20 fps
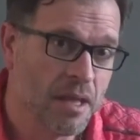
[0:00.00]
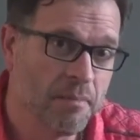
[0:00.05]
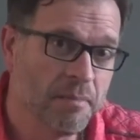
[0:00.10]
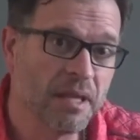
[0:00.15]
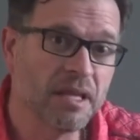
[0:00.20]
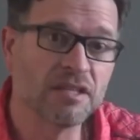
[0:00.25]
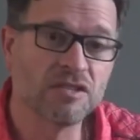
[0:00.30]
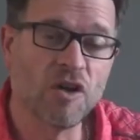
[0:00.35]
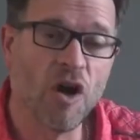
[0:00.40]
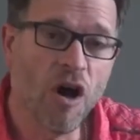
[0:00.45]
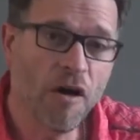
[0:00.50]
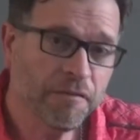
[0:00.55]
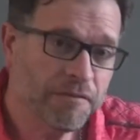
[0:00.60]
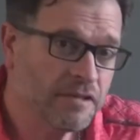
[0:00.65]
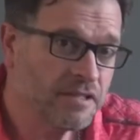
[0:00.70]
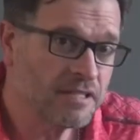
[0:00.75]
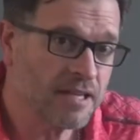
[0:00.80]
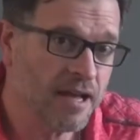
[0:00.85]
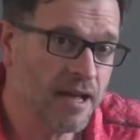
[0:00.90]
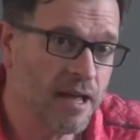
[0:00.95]
Because
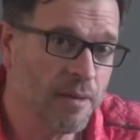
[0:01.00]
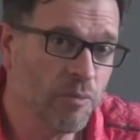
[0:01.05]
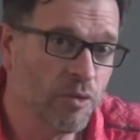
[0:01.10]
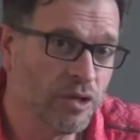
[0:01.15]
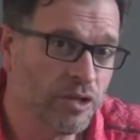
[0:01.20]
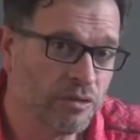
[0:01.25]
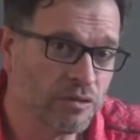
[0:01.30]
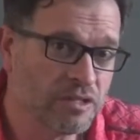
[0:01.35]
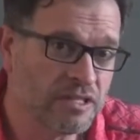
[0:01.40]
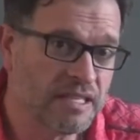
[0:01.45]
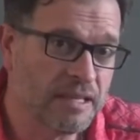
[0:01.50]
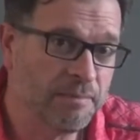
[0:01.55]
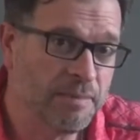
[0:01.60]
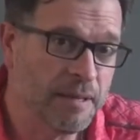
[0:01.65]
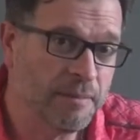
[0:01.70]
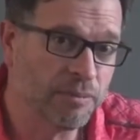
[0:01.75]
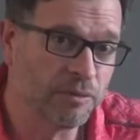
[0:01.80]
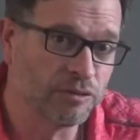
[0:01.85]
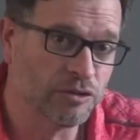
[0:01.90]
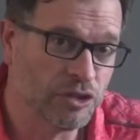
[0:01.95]
oftentimes what you'll see
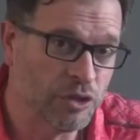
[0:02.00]
people